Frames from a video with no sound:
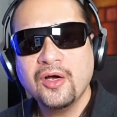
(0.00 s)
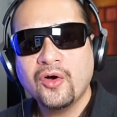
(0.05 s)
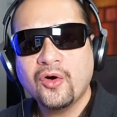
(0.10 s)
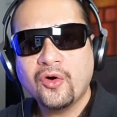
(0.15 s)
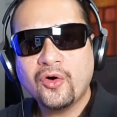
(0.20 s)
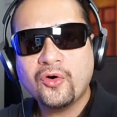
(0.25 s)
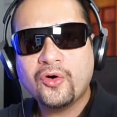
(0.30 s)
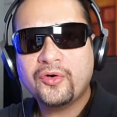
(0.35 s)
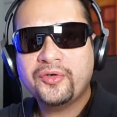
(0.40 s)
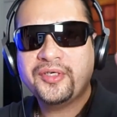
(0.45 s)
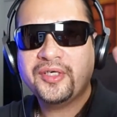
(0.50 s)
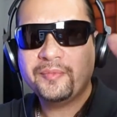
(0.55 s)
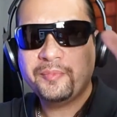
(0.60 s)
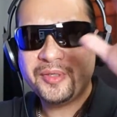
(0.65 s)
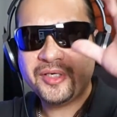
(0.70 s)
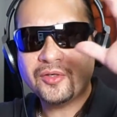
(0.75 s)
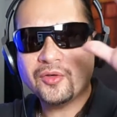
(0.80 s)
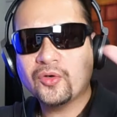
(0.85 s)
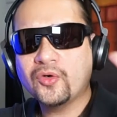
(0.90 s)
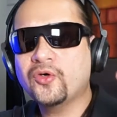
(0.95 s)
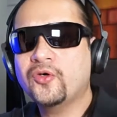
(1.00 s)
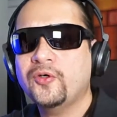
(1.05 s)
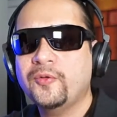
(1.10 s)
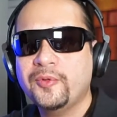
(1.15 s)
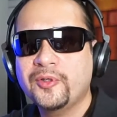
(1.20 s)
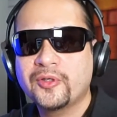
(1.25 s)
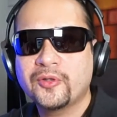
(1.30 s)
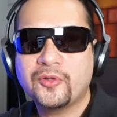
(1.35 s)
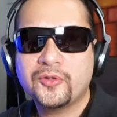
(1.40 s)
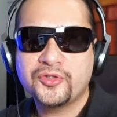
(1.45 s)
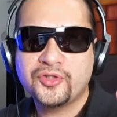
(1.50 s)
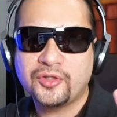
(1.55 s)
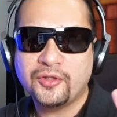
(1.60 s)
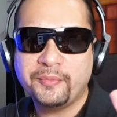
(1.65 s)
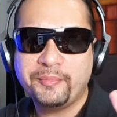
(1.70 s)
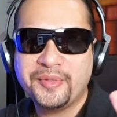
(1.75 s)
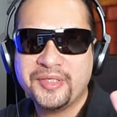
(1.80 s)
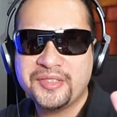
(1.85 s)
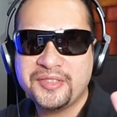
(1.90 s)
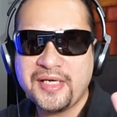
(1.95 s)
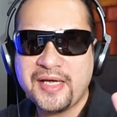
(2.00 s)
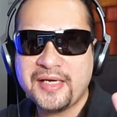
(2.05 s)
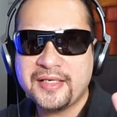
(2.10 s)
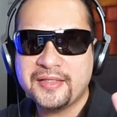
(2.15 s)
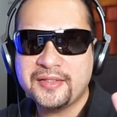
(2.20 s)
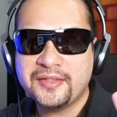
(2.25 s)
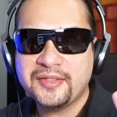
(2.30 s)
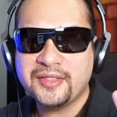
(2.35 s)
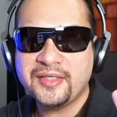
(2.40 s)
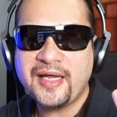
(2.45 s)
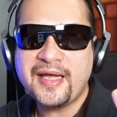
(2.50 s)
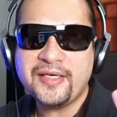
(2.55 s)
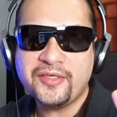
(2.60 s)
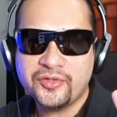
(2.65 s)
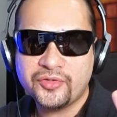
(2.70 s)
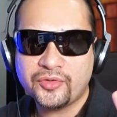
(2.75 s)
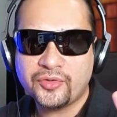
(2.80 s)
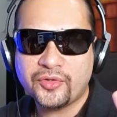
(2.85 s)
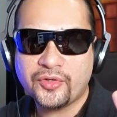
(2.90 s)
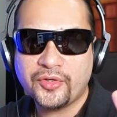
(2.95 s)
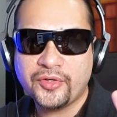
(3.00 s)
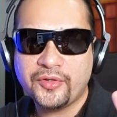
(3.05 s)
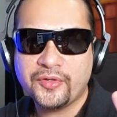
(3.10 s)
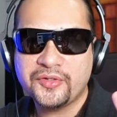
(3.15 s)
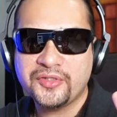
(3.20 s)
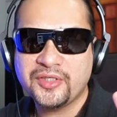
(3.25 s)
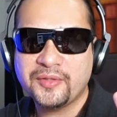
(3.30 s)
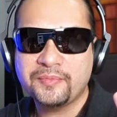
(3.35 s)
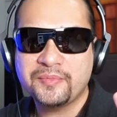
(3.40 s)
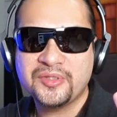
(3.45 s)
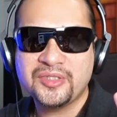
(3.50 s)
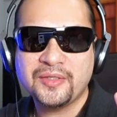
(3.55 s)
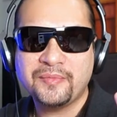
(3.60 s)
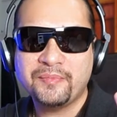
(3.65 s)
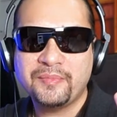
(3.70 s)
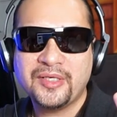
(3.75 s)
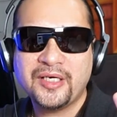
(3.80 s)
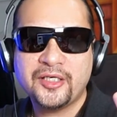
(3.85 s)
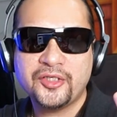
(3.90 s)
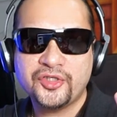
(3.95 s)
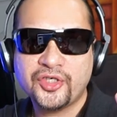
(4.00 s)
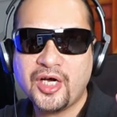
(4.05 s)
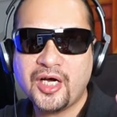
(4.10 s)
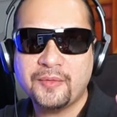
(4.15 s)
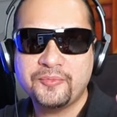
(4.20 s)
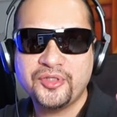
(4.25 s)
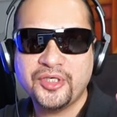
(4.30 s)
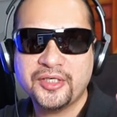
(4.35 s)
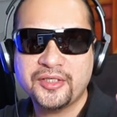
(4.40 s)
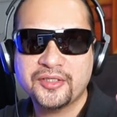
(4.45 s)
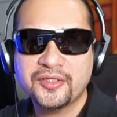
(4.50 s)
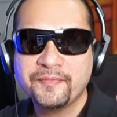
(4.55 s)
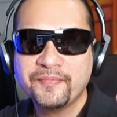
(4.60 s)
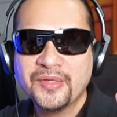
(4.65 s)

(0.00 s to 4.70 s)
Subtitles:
Or that big orb could also represent an asteroid or some large object,